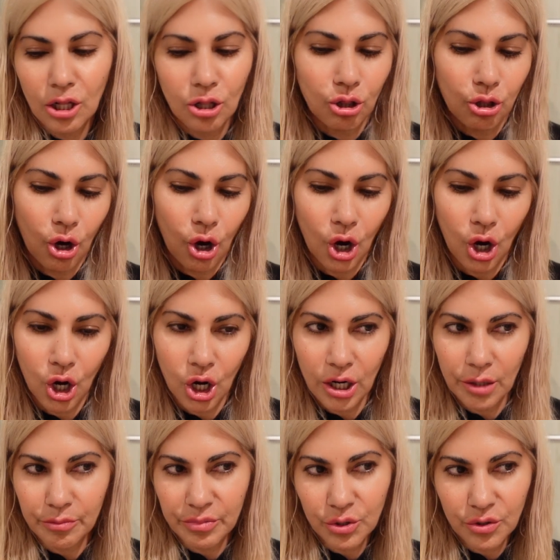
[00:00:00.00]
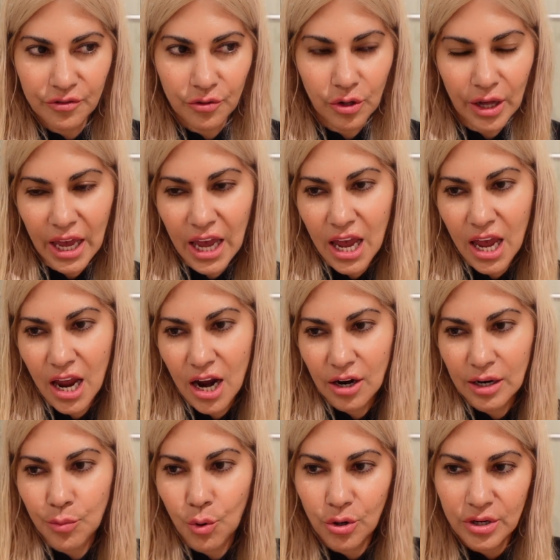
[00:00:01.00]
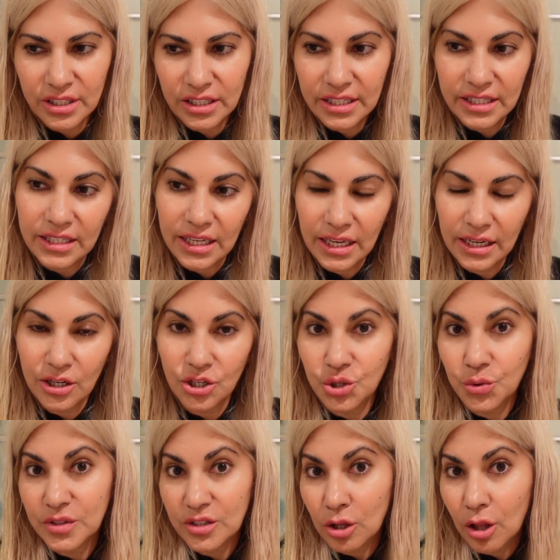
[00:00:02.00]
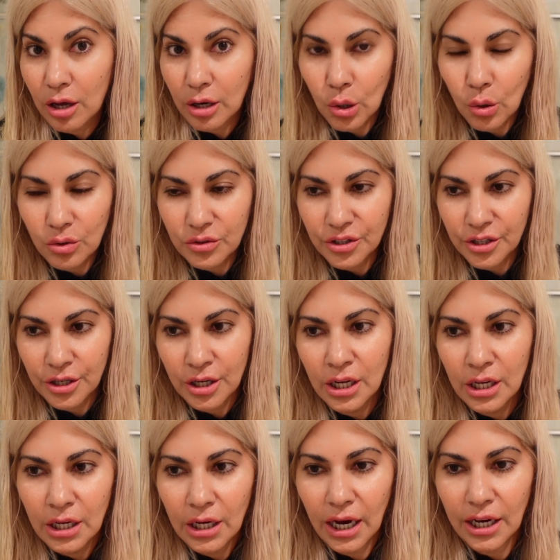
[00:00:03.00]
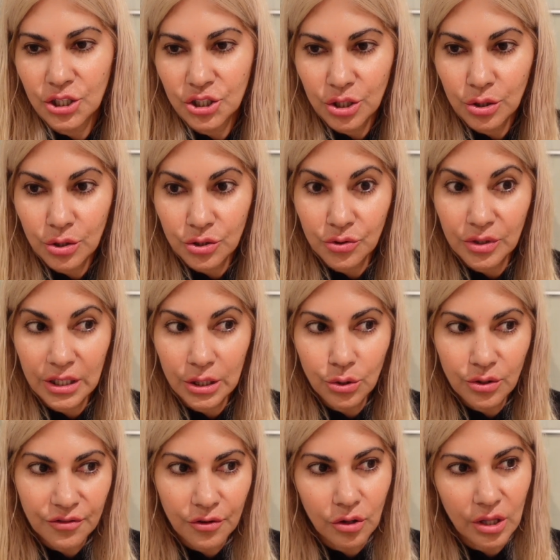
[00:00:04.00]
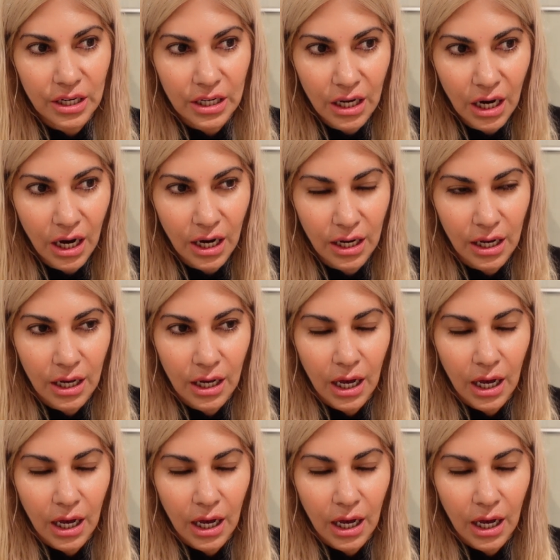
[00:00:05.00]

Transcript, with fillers: long, beautiful hair and porcelain skin, and she was a lot older and she looked really youthful and young.